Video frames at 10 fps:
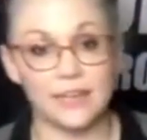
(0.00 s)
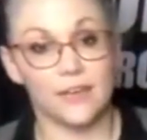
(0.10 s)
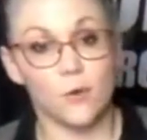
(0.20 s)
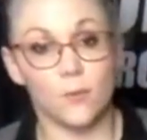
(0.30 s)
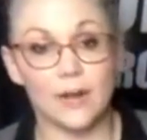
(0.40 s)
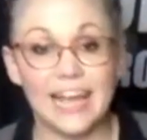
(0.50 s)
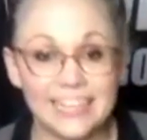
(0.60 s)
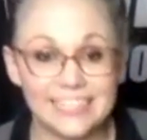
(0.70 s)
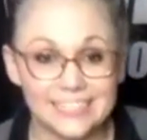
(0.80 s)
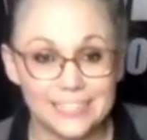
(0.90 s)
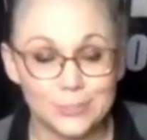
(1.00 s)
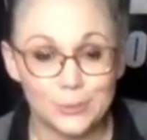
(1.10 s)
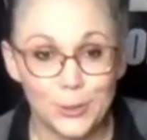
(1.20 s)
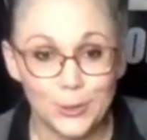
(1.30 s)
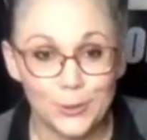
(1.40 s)
when I get to
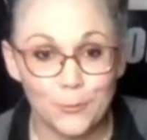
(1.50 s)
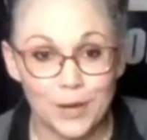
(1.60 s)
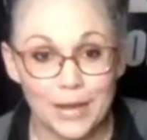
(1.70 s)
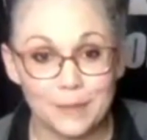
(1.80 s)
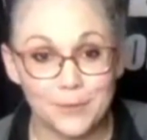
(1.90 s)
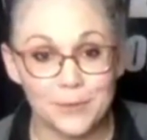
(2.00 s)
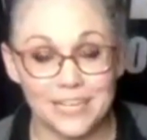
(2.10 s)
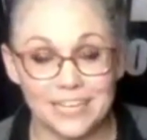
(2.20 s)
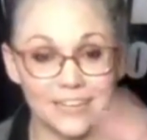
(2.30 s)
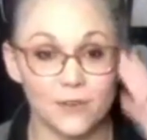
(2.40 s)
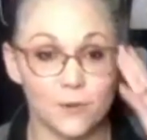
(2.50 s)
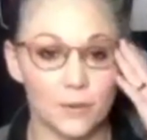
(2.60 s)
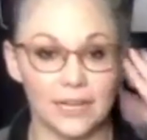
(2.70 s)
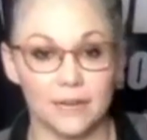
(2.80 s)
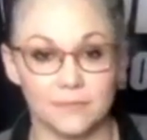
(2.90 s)
control what I'm doing when it
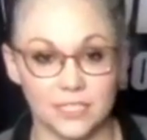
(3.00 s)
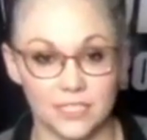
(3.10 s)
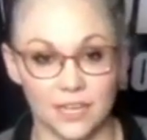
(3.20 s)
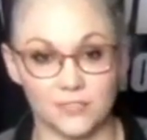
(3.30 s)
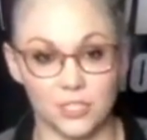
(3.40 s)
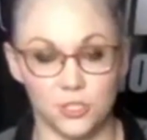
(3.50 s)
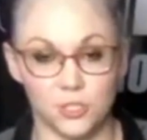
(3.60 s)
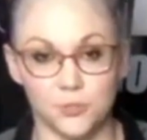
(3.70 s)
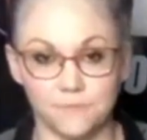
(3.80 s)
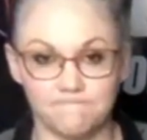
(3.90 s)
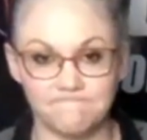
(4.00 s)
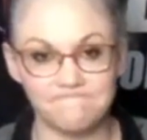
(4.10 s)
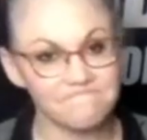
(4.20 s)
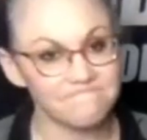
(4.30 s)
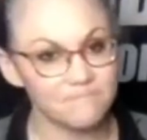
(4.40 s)
comes to soft tissue,
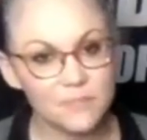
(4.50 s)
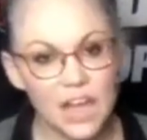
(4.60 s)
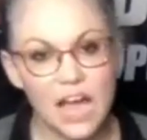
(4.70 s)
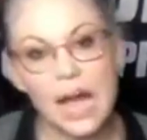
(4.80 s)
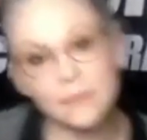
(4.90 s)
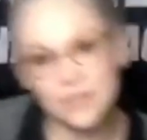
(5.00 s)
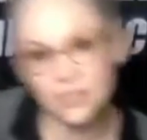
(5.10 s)
I'm a little